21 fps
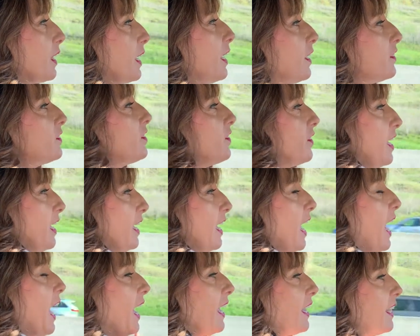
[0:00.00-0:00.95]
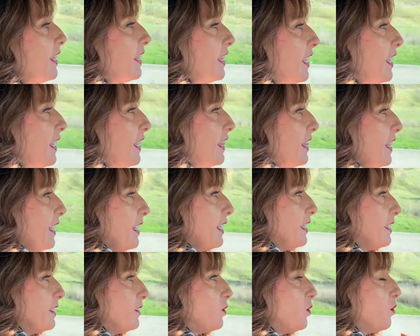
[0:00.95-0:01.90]
Here's the thing. I think
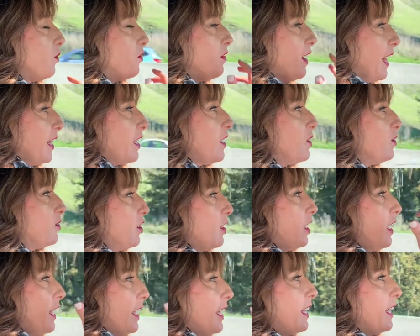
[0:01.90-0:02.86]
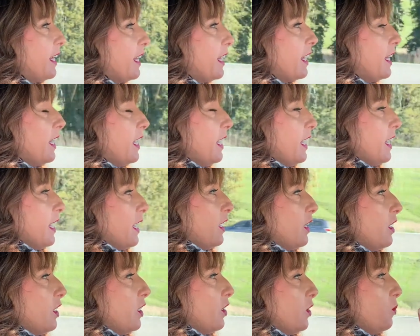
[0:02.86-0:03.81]
that it's values are like
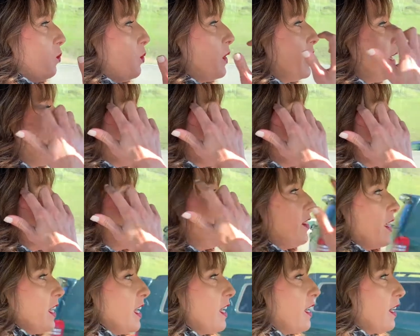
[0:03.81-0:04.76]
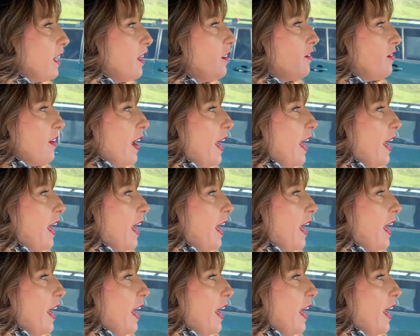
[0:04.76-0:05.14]
we can think of